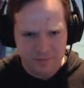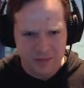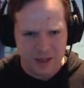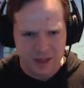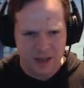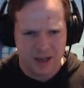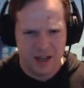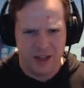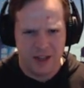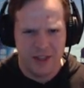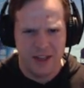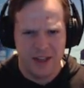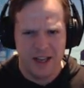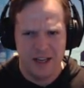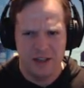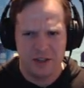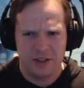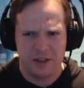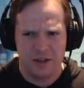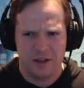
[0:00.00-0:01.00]
Uh, that
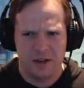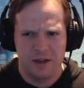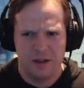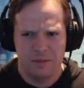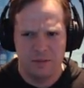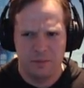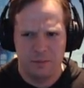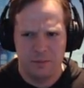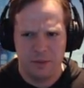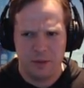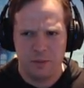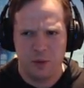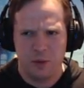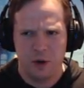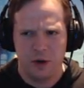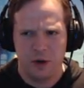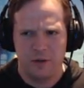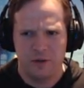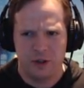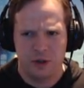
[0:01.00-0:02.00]
is a bit
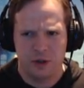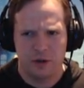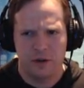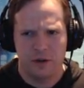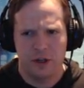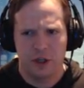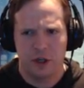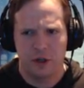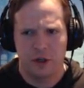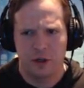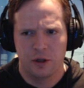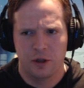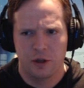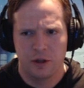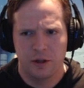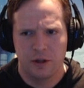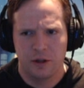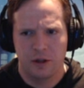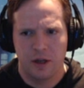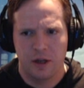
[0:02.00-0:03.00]
more of a
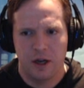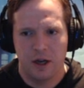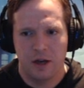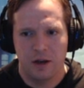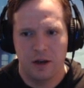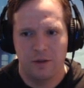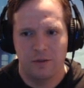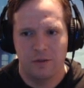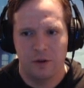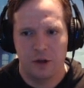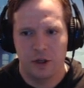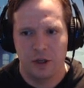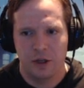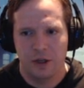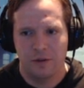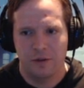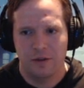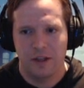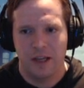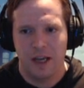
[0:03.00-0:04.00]
traditional uh, version
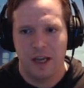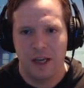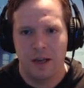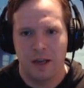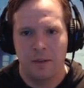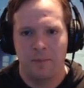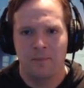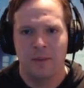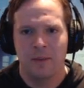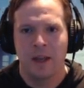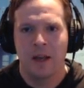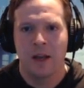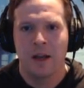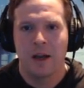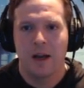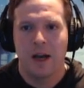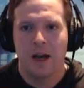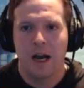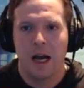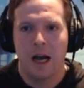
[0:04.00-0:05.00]
of the game.
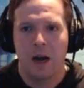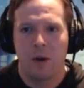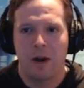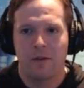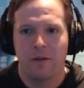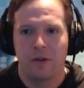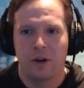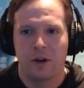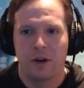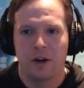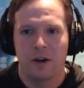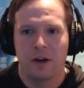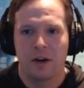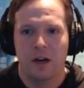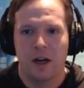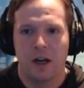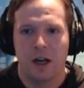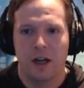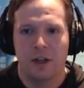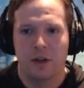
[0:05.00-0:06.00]
However,
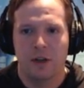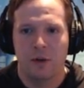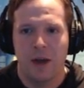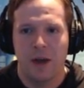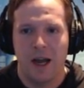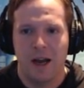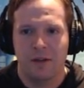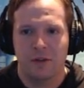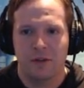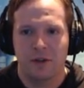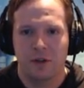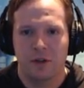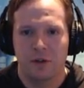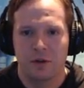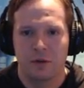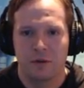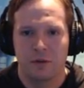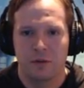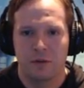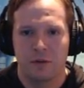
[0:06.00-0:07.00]
you have
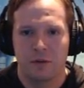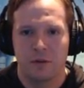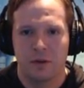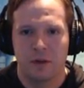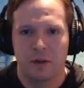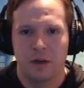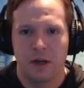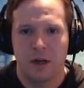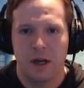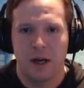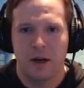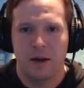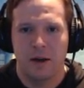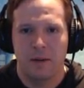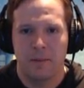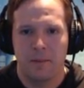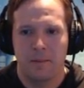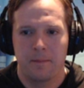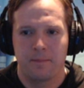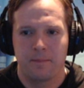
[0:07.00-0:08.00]
to um,